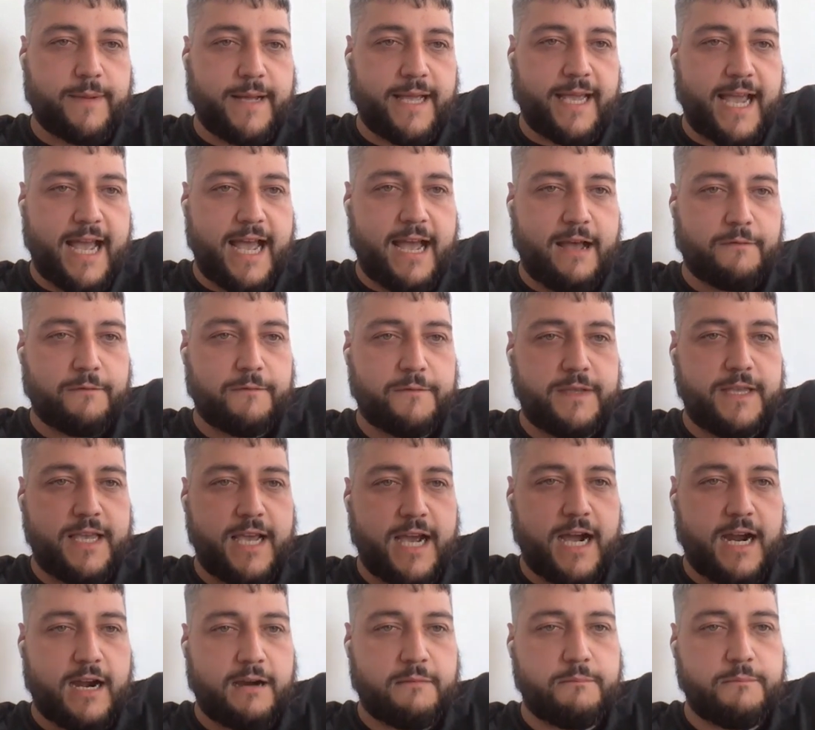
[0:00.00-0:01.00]
I have
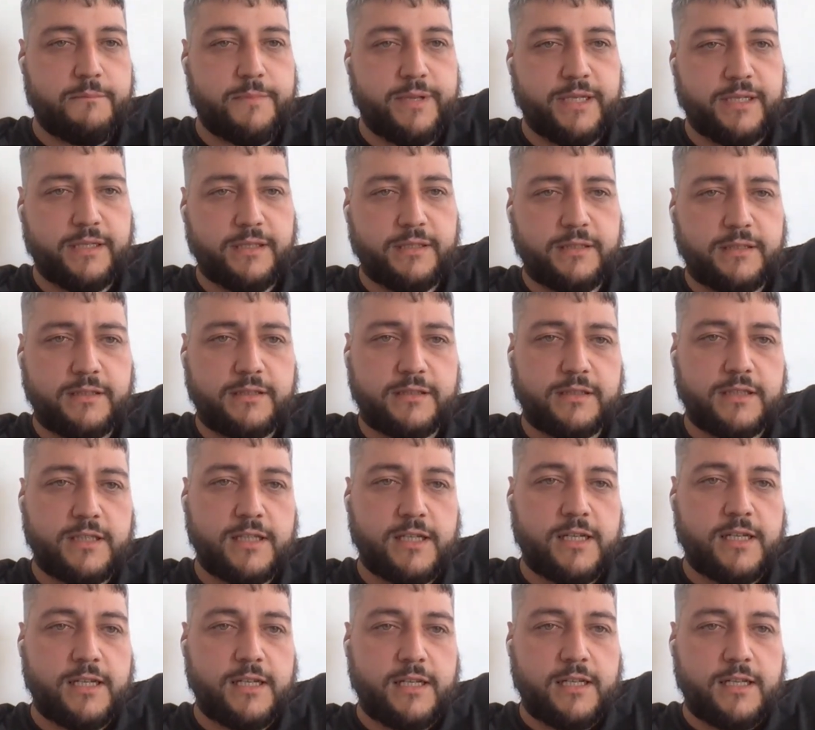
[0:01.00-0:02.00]
yarn build,
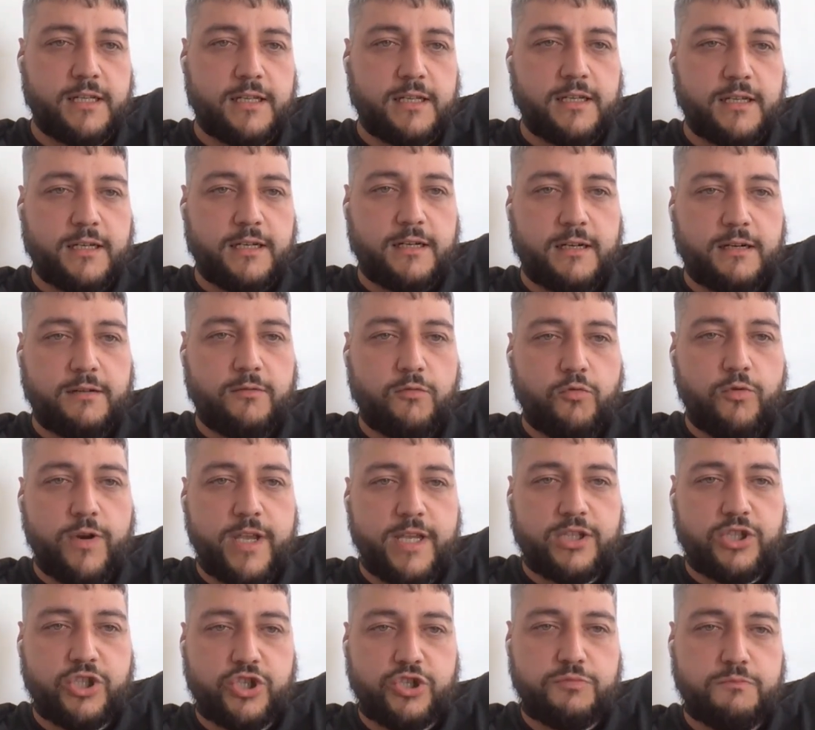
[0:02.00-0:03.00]

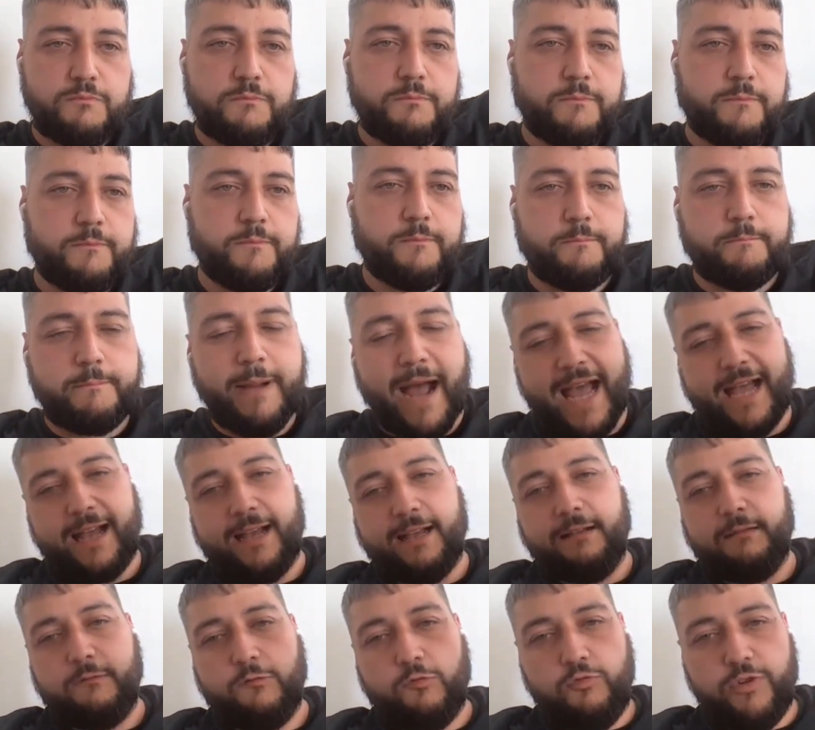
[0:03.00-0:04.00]
which
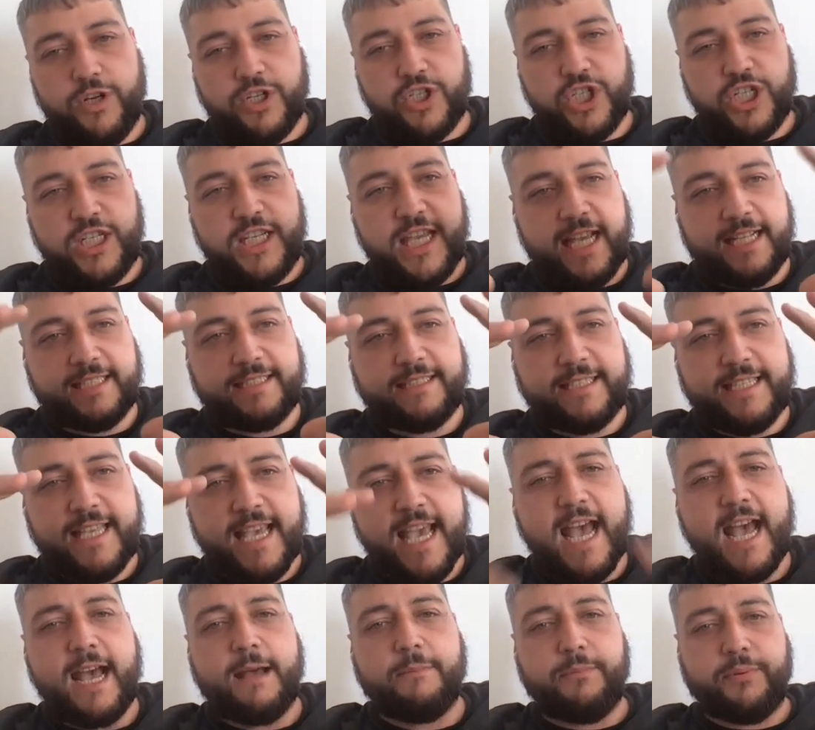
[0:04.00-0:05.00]
gets
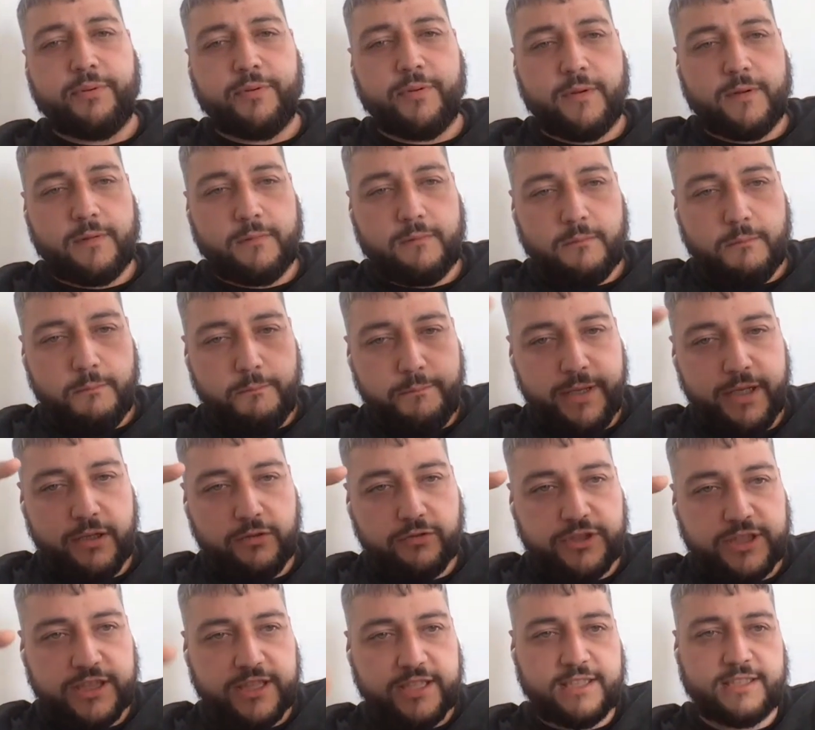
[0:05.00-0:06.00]
the app,
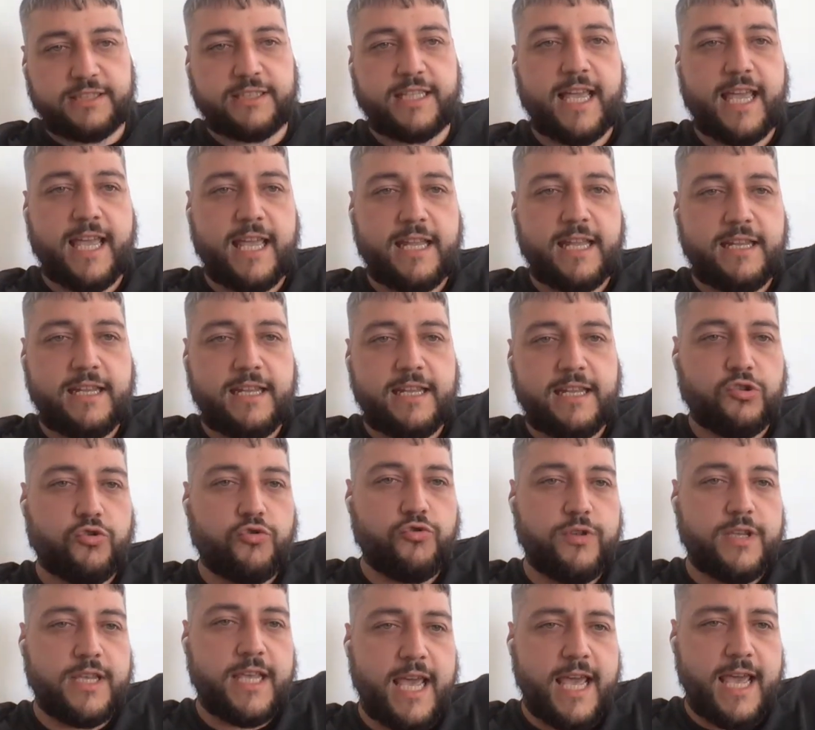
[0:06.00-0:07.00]
builds it, and it
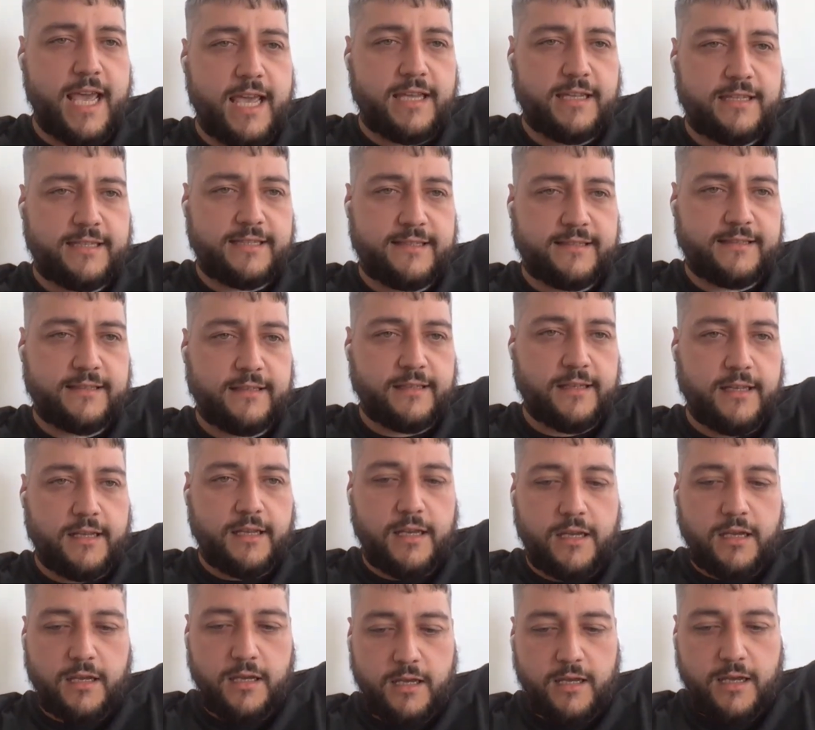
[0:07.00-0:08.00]
creates
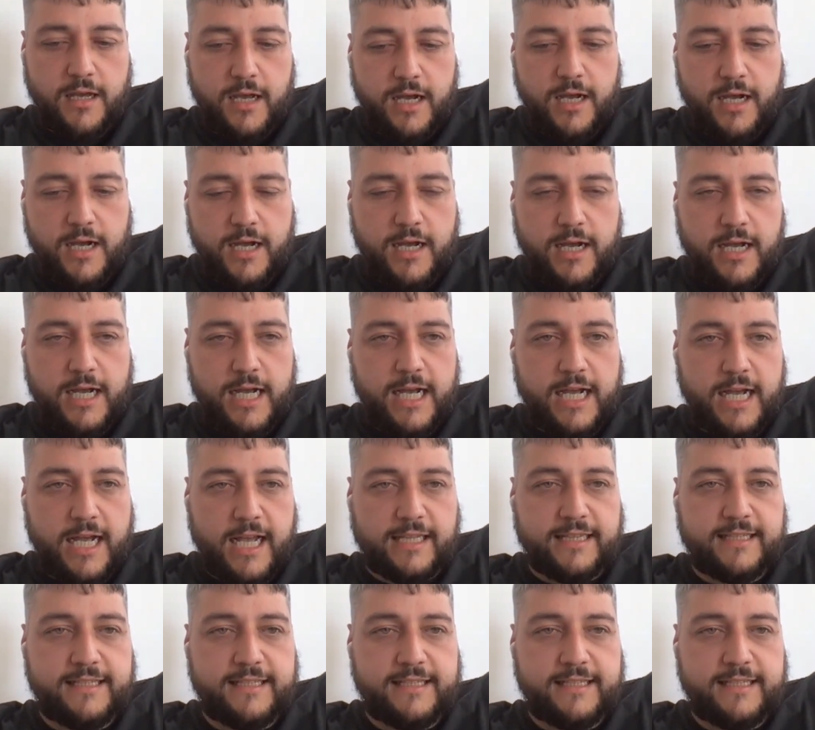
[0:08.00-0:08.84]
a